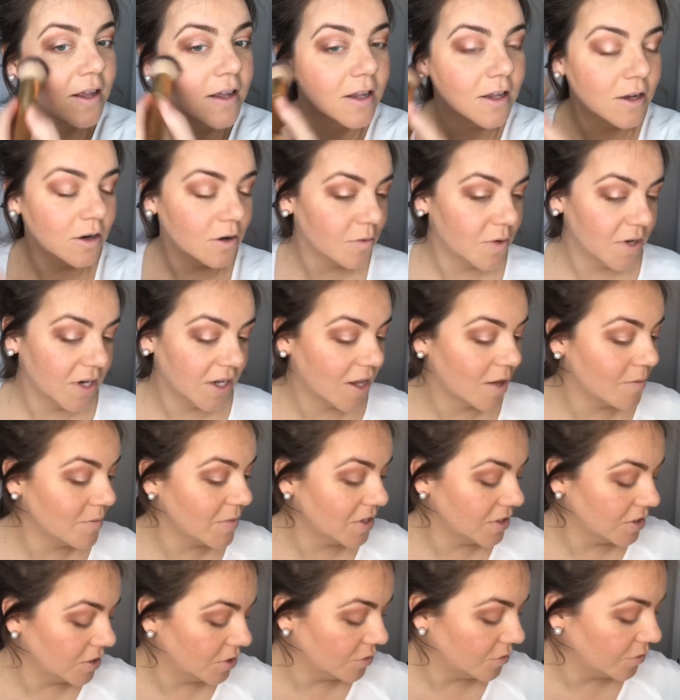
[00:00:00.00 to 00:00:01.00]
You don't want to come
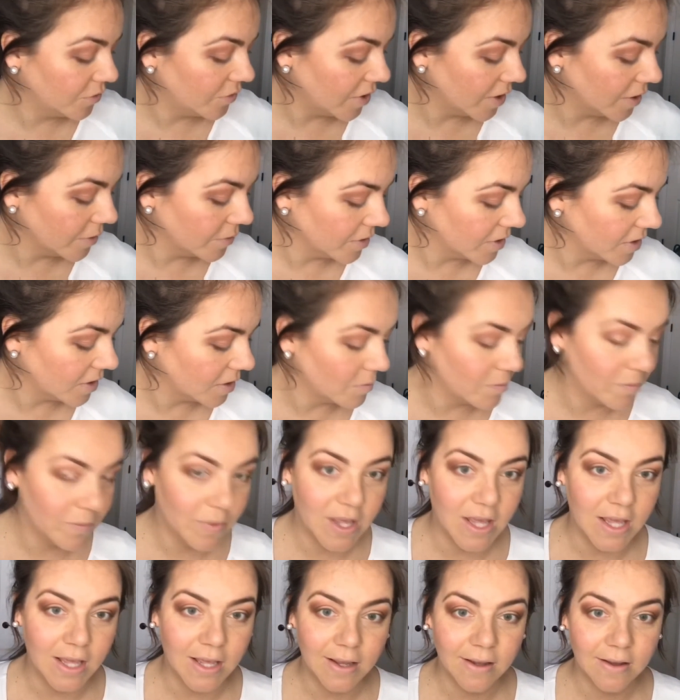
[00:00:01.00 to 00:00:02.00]
in too far with the
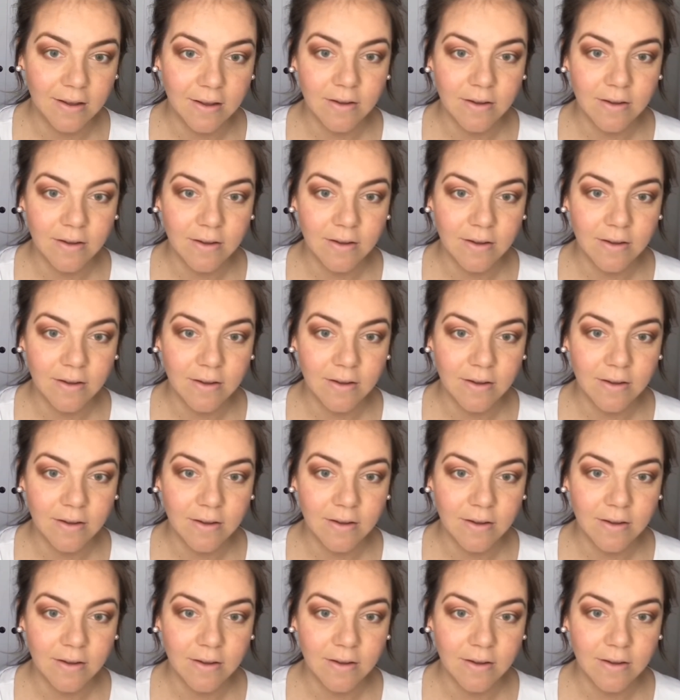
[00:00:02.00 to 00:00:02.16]
pink.